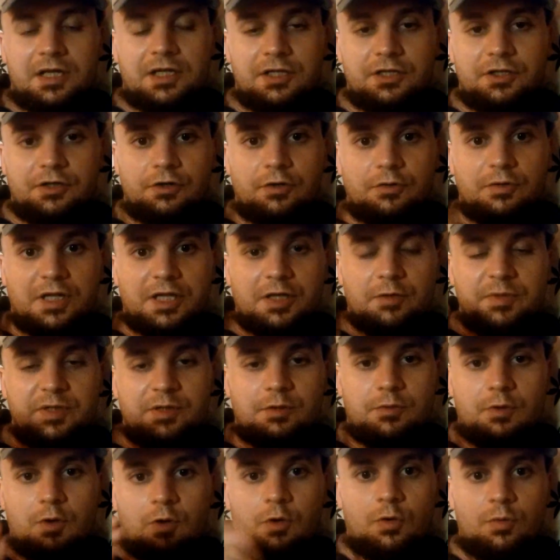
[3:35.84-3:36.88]
Like we
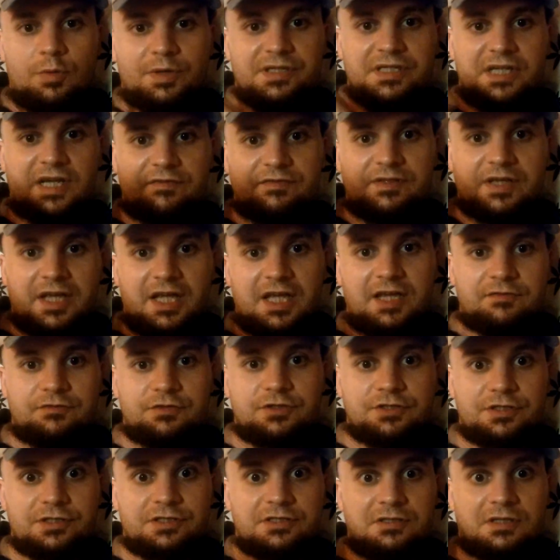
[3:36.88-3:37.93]
don't always have to have
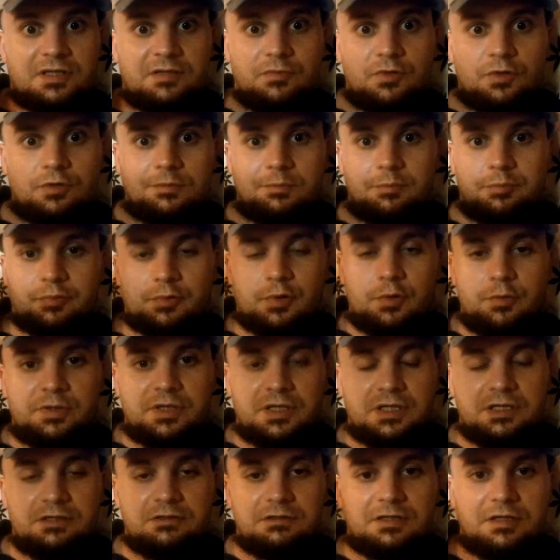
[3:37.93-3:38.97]
just the same old
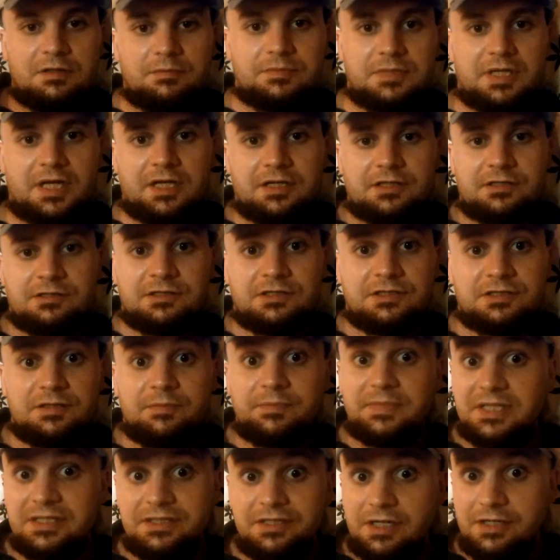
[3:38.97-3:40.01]
broken income tax system
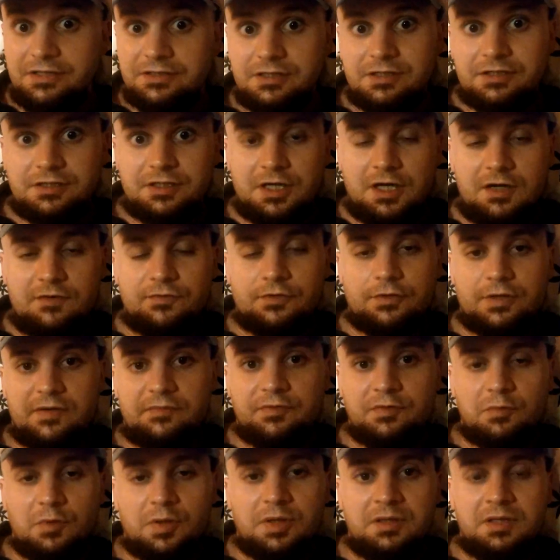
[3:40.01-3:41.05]
that doesn't cover
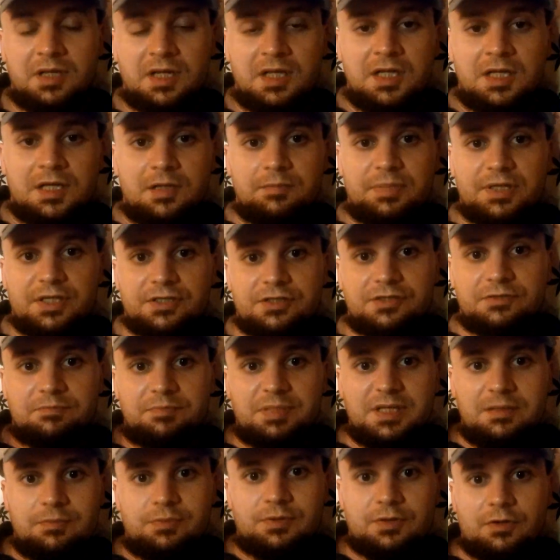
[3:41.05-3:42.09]
everyone, because
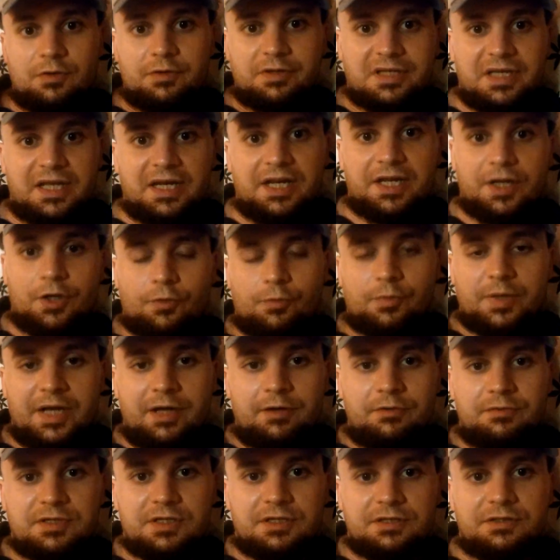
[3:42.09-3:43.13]
people are getting
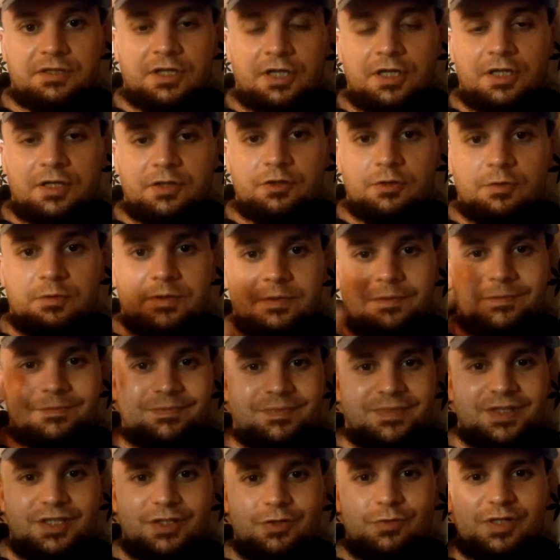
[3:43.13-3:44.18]
around it.
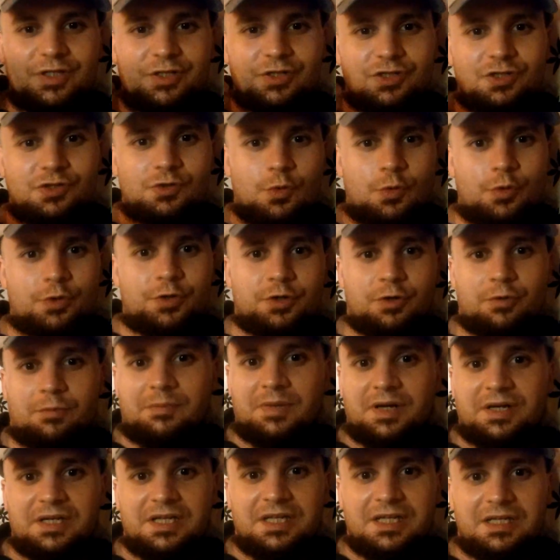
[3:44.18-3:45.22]
You can store your
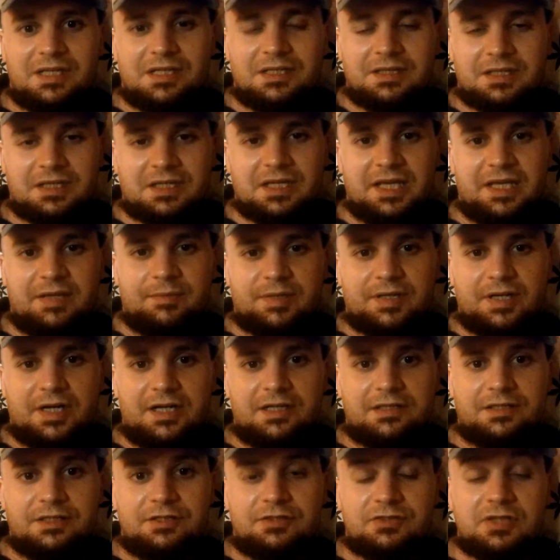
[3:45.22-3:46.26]
money in the Cayman
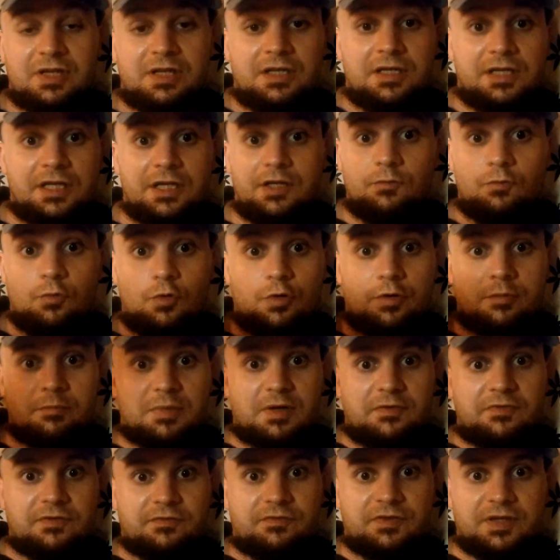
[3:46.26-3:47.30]
Islands, and Warren
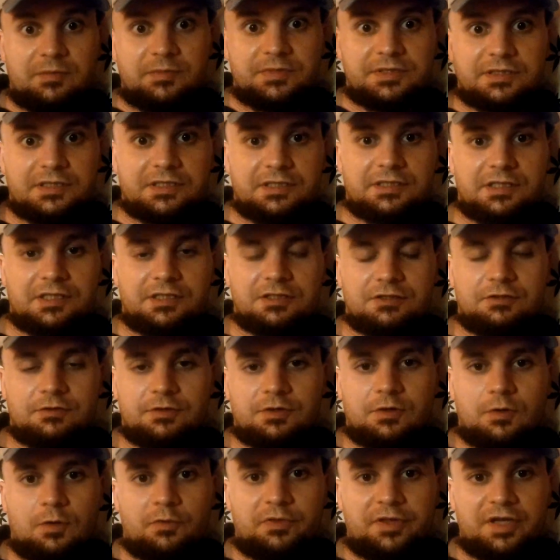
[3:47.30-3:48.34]
Buffett famously says,
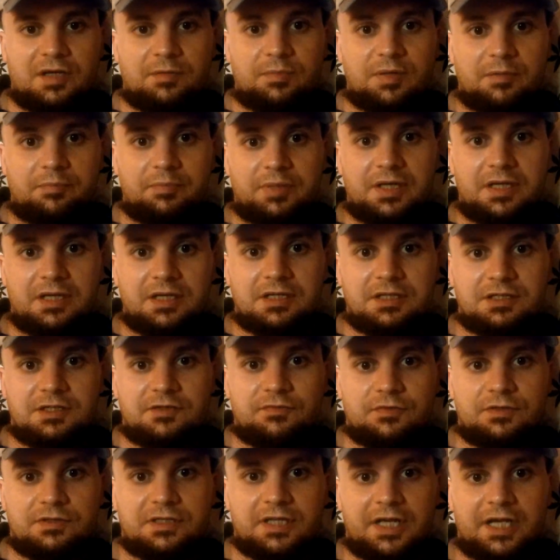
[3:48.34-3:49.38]
the whole thing about paying a
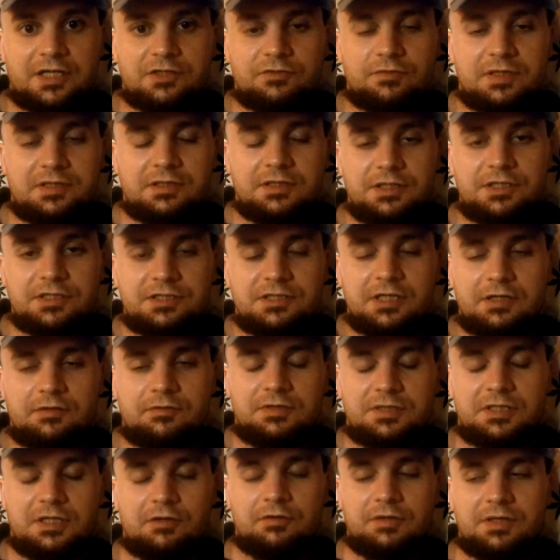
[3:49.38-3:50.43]
different tax rate than his
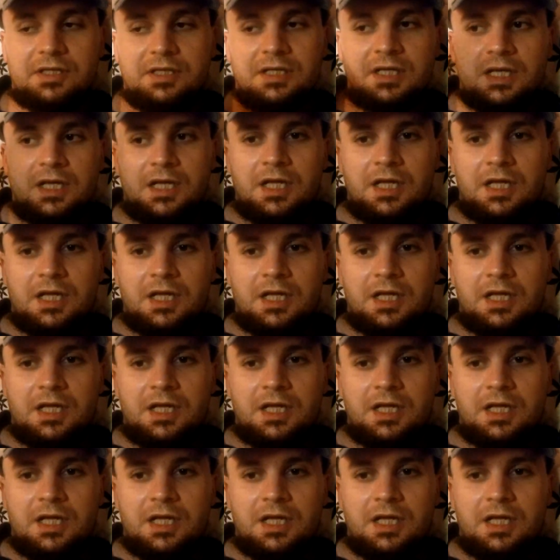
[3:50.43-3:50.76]
secretary.